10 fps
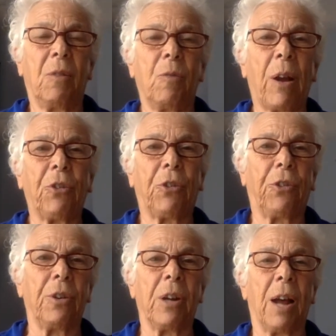
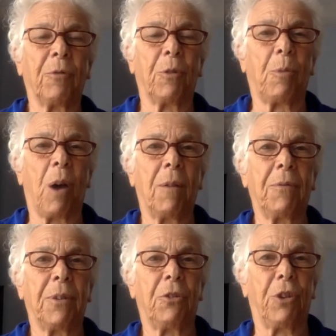registered
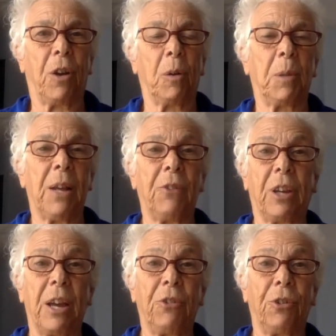not-for-profit charitable
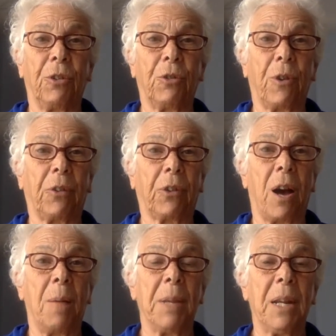educational trust
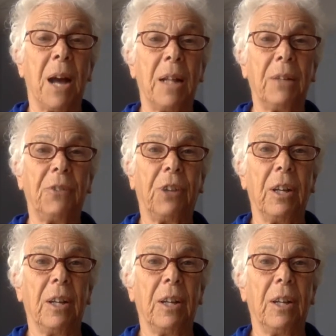Common Knowledge.